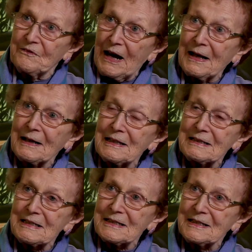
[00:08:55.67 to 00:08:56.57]

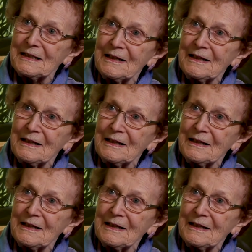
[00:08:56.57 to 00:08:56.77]
violence.